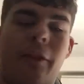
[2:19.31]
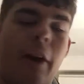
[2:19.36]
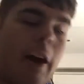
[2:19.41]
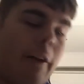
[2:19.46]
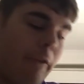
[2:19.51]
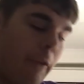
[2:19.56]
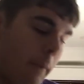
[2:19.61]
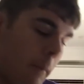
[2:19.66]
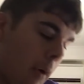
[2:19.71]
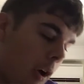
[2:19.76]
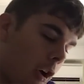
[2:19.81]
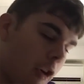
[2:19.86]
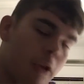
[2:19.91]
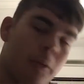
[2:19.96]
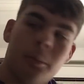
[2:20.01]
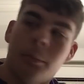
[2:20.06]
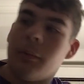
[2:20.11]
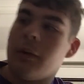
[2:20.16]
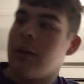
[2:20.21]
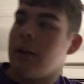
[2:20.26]
Far From
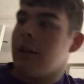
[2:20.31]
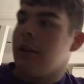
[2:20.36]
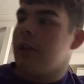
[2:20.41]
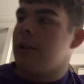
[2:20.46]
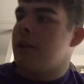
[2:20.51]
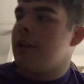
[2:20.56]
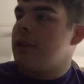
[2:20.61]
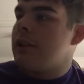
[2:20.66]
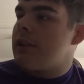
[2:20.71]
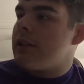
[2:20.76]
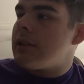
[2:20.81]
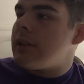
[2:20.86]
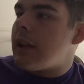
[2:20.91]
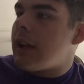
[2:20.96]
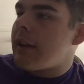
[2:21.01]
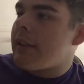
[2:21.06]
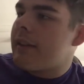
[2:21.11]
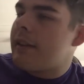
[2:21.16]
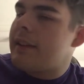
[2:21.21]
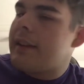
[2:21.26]
Home.
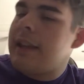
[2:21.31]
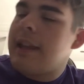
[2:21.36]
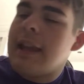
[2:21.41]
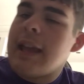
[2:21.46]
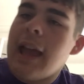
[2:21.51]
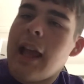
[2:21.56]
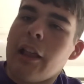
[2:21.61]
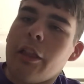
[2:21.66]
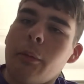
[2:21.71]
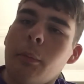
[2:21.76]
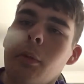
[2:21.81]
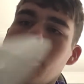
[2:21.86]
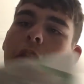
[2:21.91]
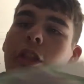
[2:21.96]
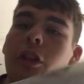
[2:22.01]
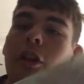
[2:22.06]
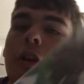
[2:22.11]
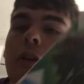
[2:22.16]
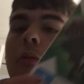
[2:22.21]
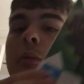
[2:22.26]
Next is the X-Men,
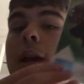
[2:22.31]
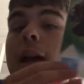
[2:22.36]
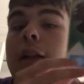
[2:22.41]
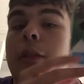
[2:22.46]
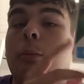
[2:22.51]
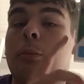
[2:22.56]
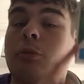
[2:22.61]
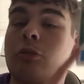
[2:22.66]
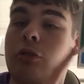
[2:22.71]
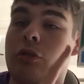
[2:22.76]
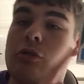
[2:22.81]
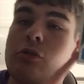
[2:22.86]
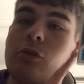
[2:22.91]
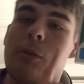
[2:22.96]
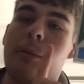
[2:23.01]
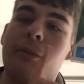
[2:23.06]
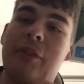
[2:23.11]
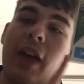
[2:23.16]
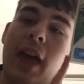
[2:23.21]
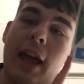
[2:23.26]
so X-Men
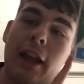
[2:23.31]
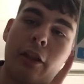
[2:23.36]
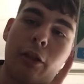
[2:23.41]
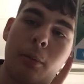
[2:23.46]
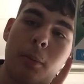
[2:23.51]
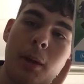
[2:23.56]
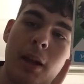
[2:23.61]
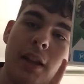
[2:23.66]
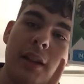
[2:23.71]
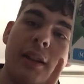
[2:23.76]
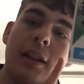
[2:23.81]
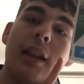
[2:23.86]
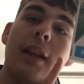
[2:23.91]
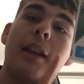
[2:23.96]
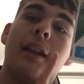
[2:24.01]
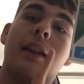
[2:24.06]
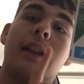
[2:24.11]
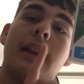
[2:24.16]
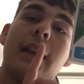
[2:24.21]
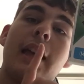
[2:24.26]
Trinity with X-Men,
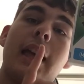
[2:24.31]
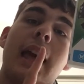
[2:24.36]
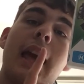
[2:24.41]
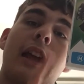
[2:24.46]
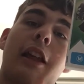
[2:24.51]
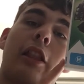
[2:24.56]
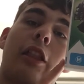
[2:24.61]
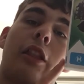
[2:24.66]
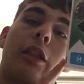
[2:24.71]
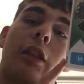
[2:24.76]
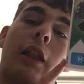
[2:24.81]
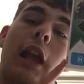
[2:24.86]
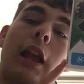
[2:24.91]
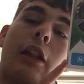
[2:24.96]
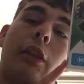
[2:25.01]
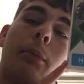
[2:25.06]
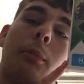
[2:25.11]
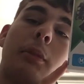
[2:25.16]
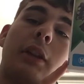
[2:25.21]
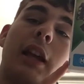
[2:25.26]
X,
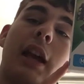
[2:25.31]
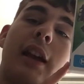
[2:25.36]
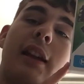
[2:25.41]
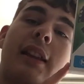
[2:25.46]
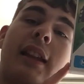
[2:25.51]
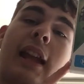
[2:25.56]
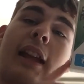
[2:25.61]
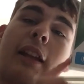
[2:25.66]
X-Men 9,